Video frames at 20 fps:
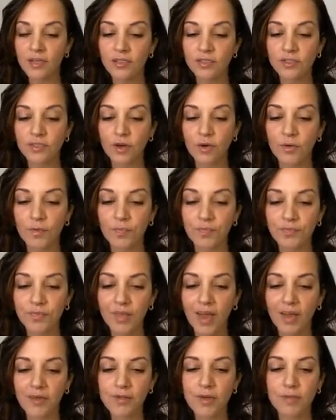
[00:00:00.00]
So
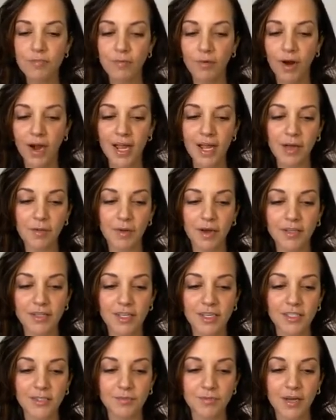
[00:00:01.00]
I've been praying about
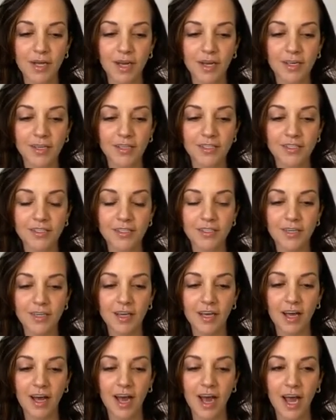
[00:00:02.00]
this because
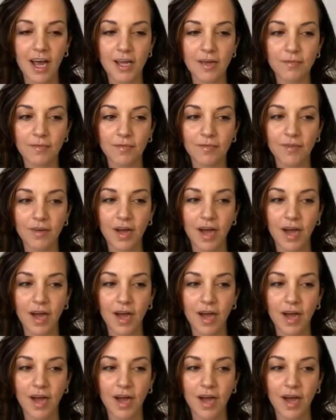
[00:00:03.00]
I